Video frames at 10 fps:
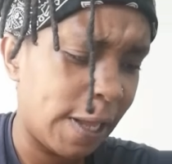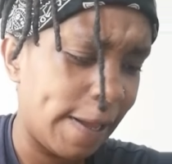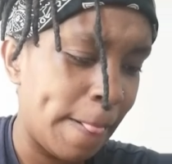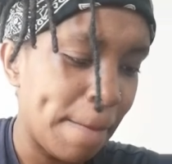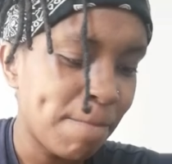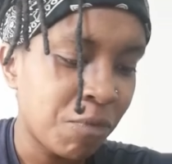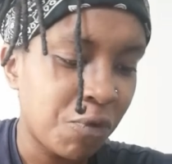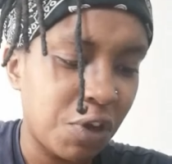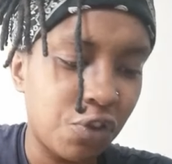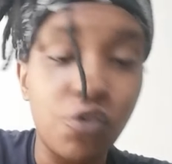Like,
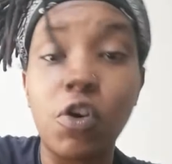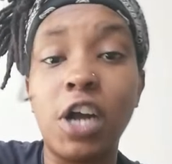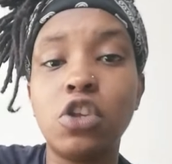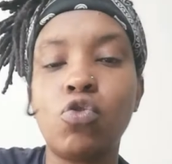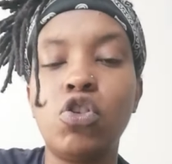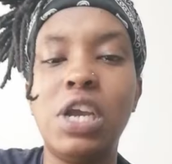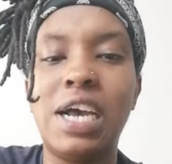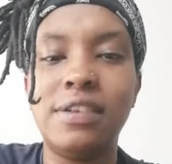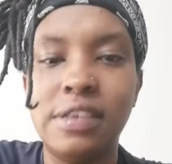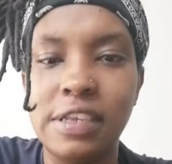first of all, I just want you
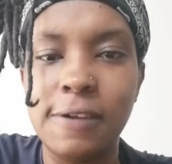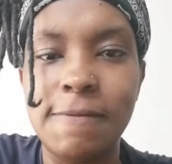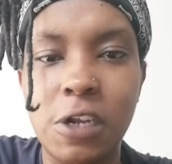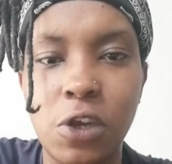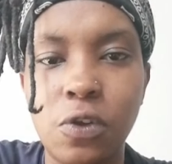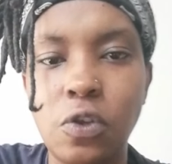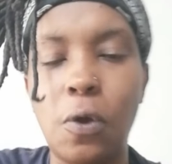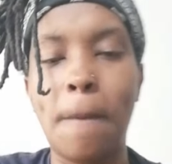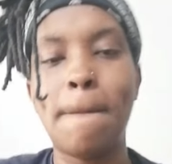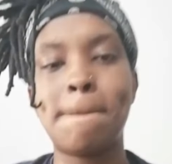guys to see the video,
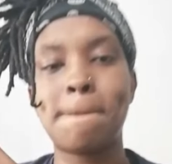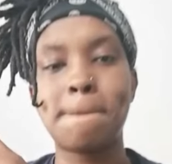so.